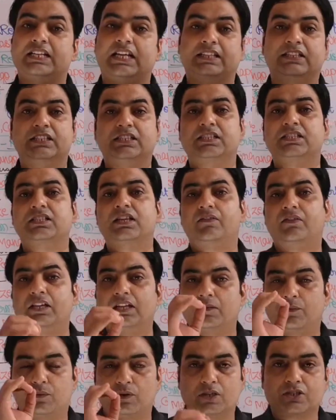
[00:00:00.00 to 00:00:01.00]
and this is the
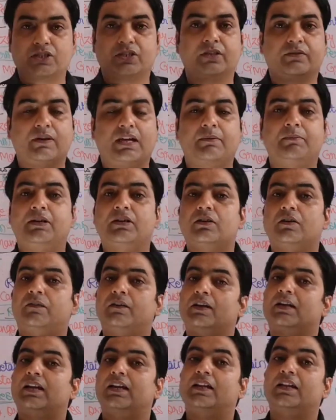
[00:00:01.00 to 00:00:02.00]
very first requirement of
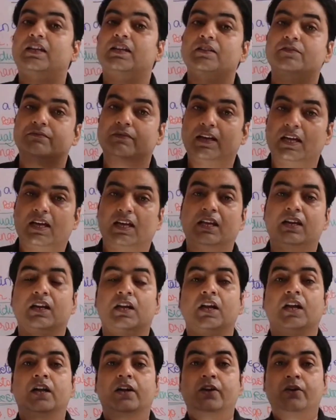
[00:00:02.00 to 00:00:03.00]
a granaries,
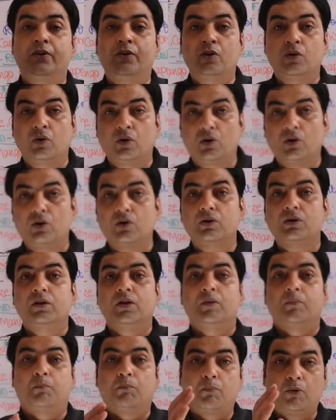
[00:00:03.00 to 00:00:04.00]
where
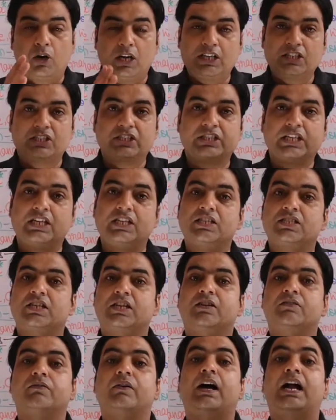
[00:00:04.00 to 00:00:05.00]
no moisture is
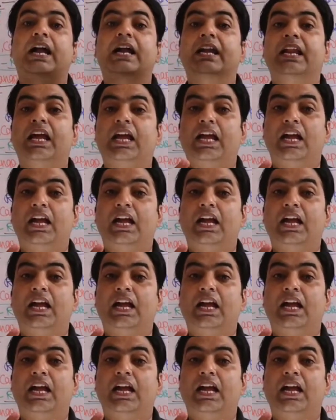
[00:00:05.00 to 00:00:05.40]
required